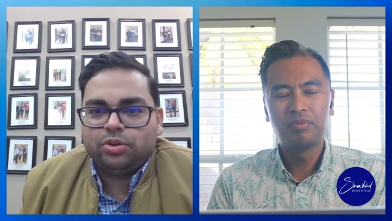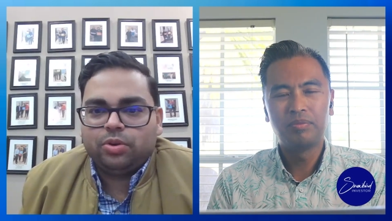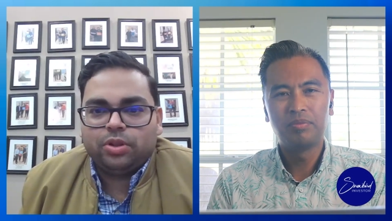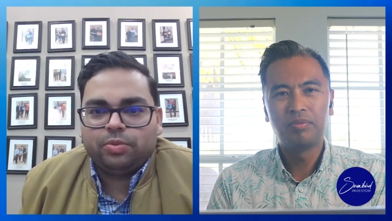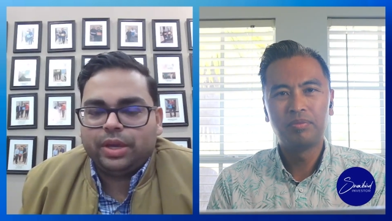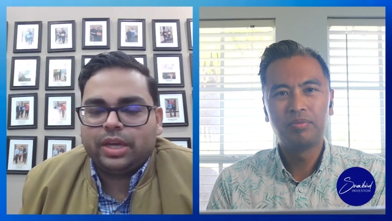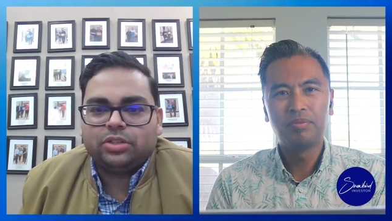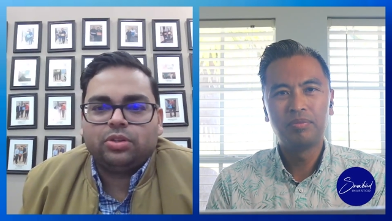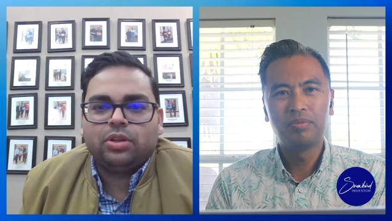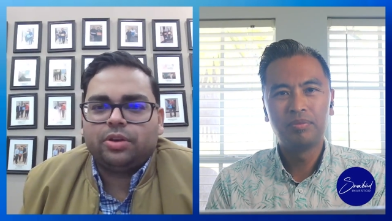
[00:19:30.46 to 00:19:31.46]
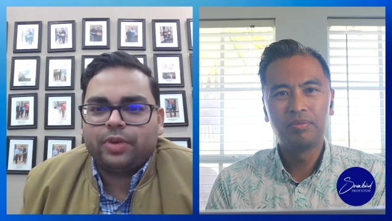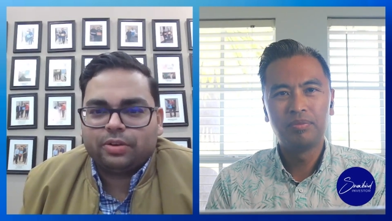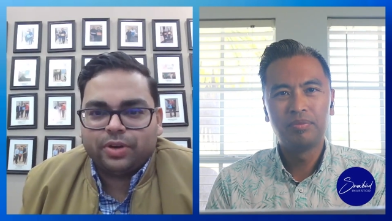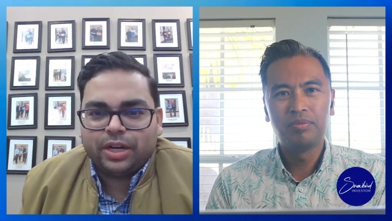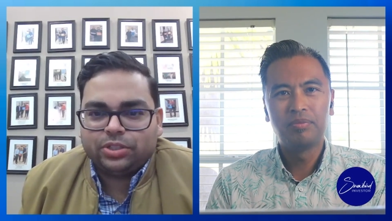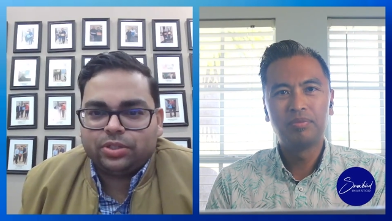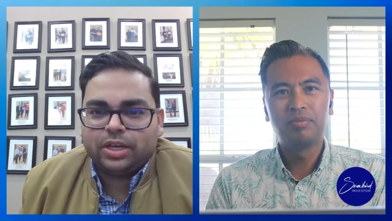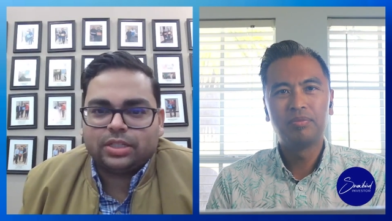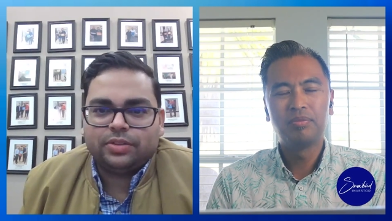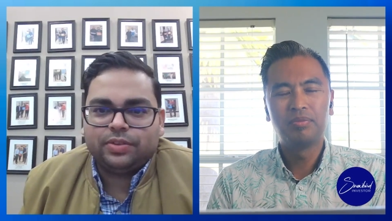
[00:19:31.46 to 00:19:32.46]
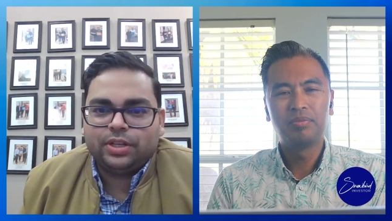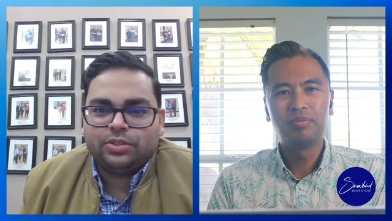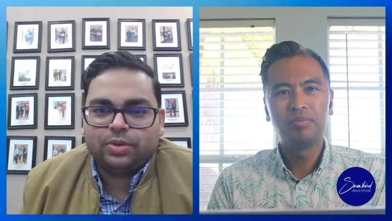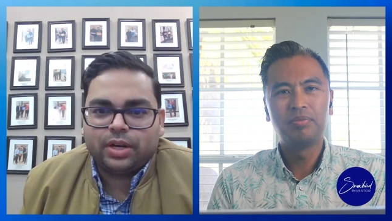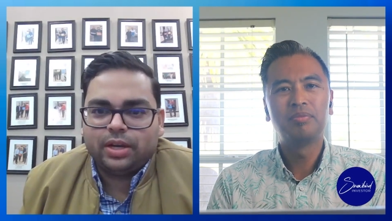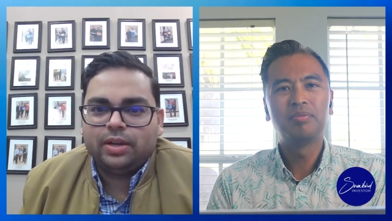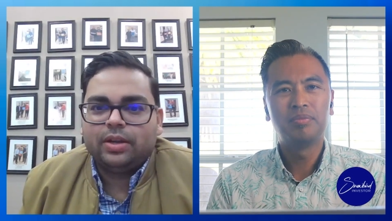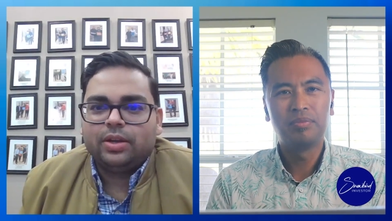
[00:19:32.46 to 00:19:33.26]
Speaker 1: to do on the weekends. So a lot of recreational activities, right?